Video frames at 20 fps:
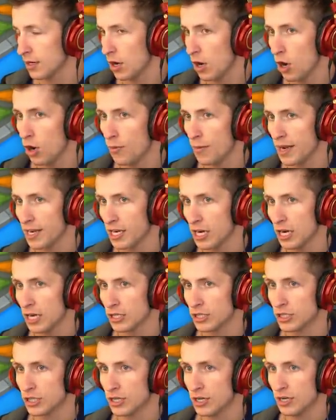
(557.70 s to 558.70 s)
Oh, my
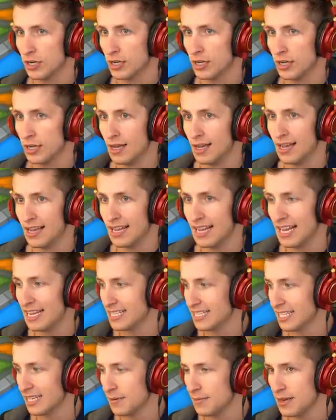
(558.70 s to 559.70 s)
gosh.
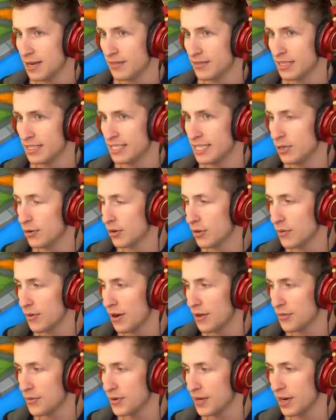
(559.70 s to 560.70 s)
Is it going to be able to deal with
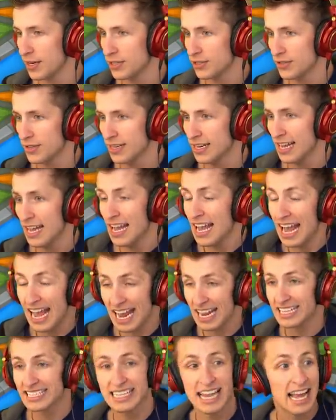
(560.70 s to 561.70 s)
round 300?
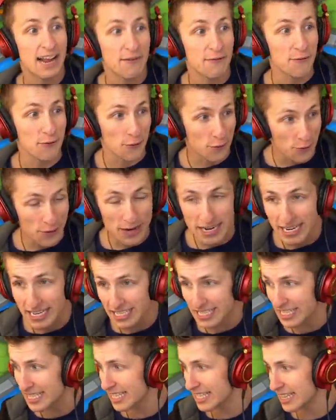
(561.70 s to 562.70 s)
It's like
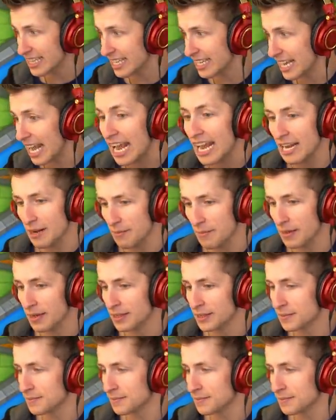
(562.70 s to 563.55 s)
freezing the game.